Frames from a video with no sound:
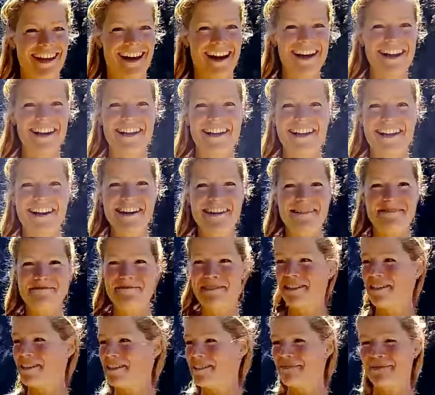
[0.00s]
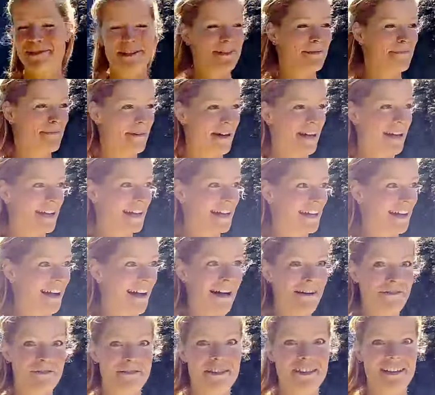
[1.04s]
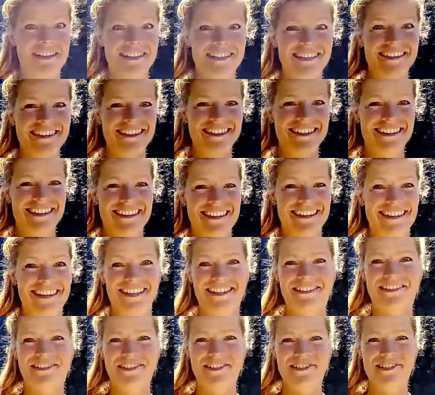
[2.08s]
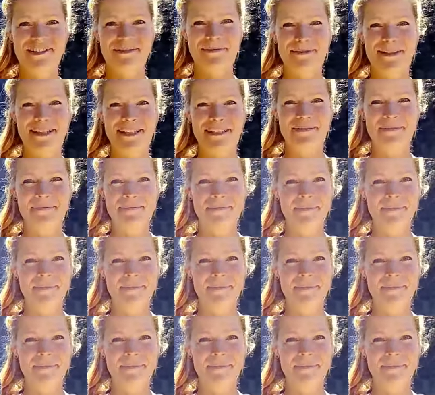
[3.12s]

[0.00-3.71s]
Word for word: Hi there and welcome to my office. Thanks for joining me.